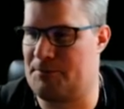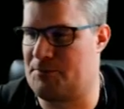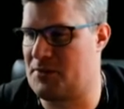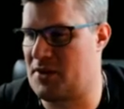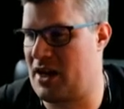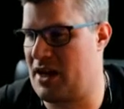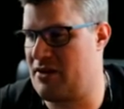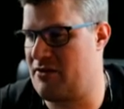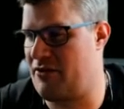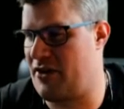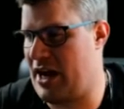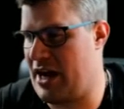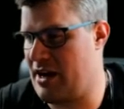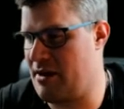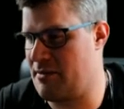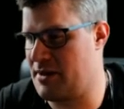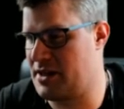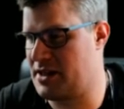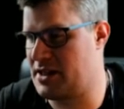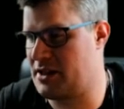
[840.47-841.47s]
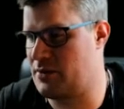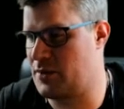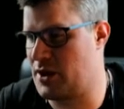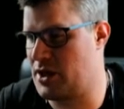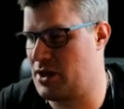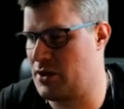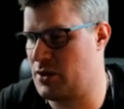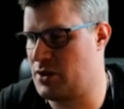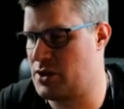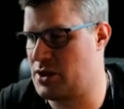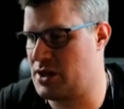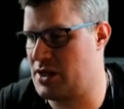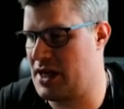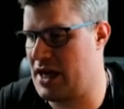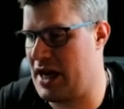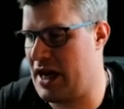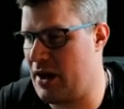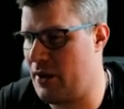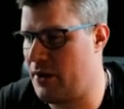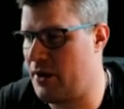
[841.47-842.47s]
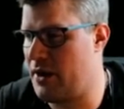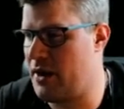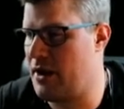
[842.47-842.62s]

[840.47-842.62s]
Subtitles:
environment that we use now.